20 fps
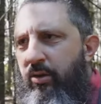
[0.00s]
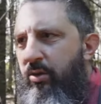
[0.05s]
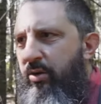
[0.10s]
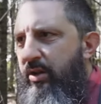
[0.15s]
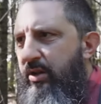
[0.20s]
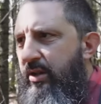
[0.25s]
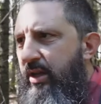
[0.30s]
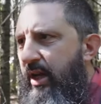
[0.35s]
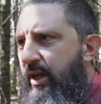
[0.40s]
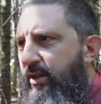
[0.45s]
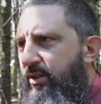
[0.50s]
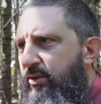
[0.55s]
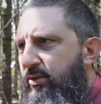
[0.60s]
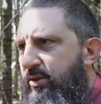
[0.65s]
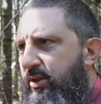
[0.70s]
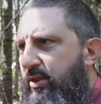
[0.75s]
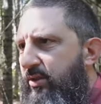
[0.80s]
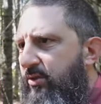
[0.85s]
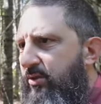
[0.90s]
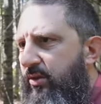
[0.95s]
Or did God
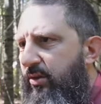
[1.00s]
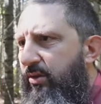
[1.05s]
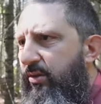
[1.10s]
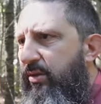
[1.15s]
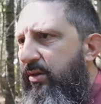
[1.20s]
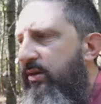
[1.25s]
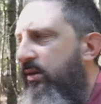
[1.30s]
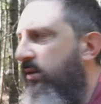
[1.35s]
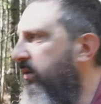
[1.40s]
lose control?